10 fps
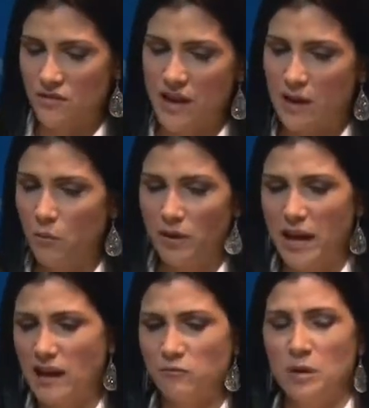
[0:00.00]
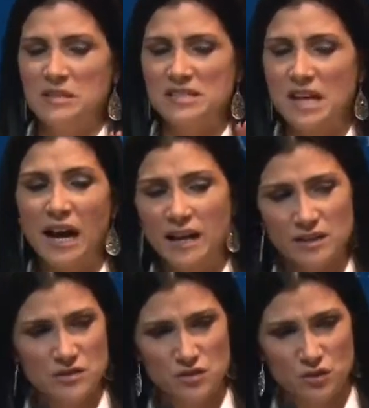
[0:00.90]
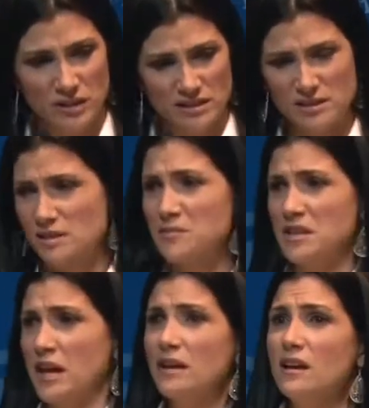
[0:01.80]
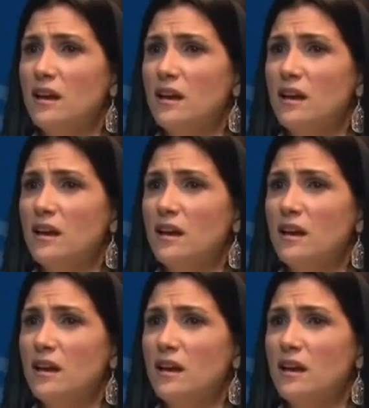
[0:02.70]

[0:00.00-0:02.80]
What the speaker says: and they want to have women die out in the streets. It's something that